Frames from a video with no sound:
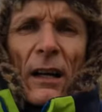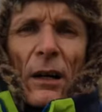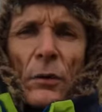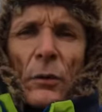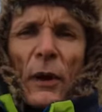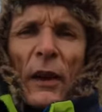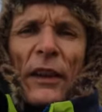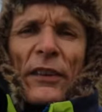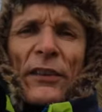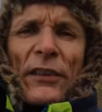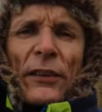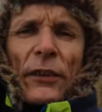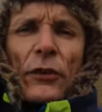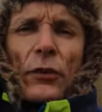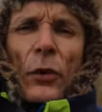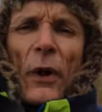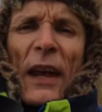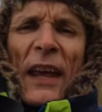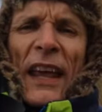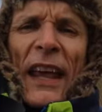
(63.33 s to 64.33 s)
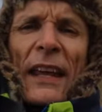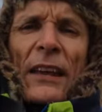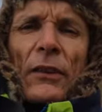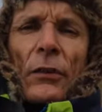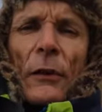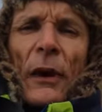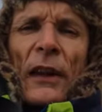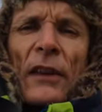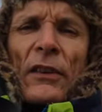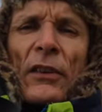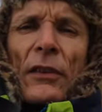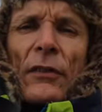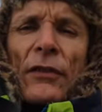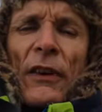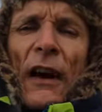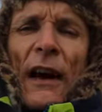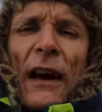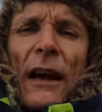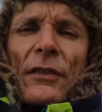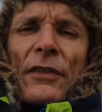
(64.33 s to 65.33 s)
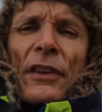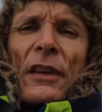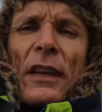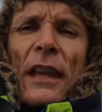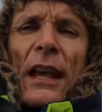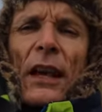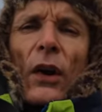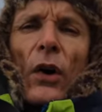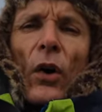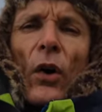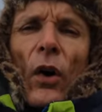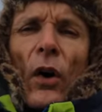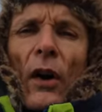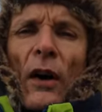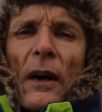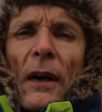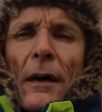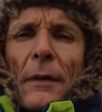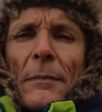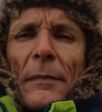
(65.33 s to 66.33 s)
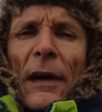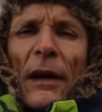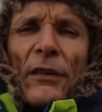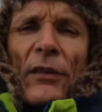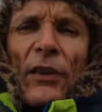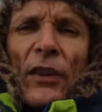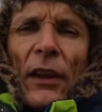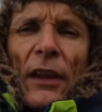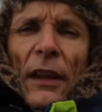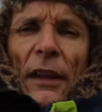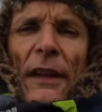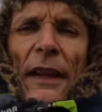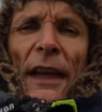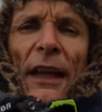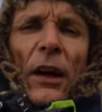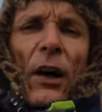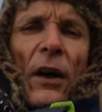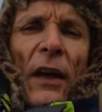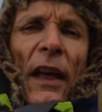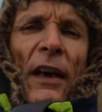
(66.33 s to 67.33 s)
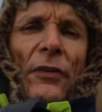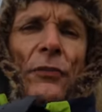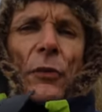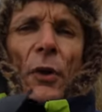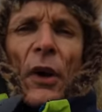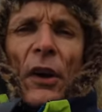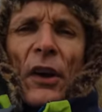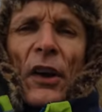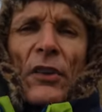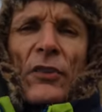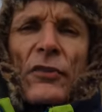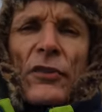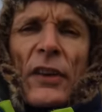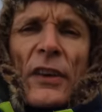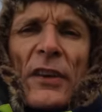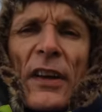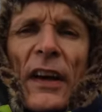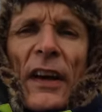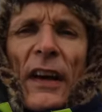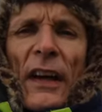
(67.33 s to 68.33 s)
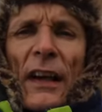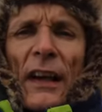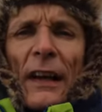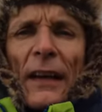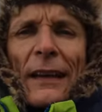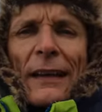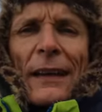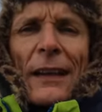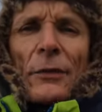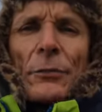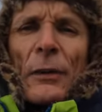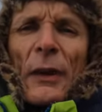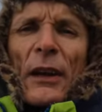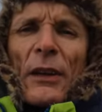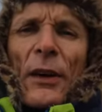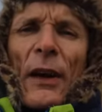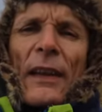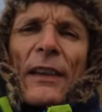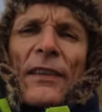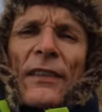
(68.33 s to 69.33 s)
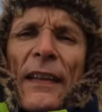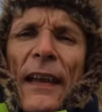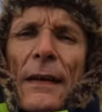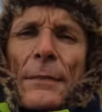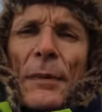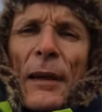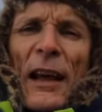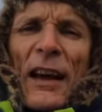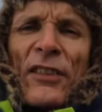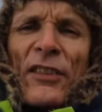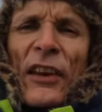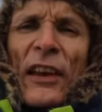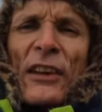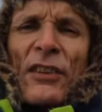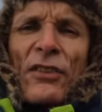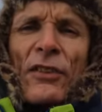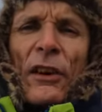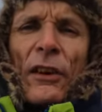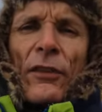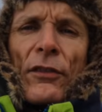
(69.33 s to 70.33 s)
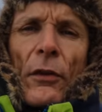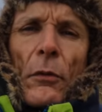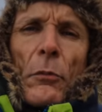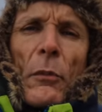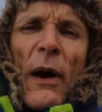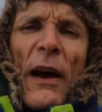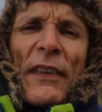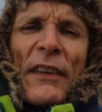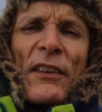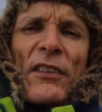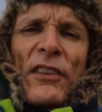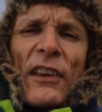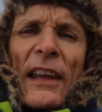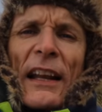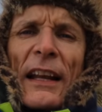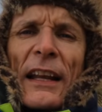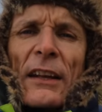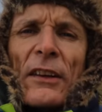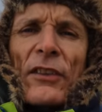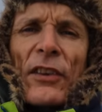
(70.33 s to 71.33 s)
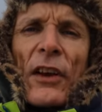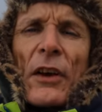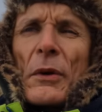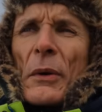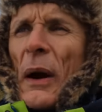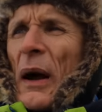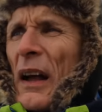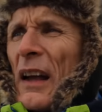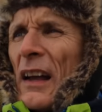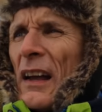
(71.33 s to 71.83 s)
Well, this is a 28-85 Nikkor mounted on a Nikon F100. Gives me great stabilisation and some weather sealing too.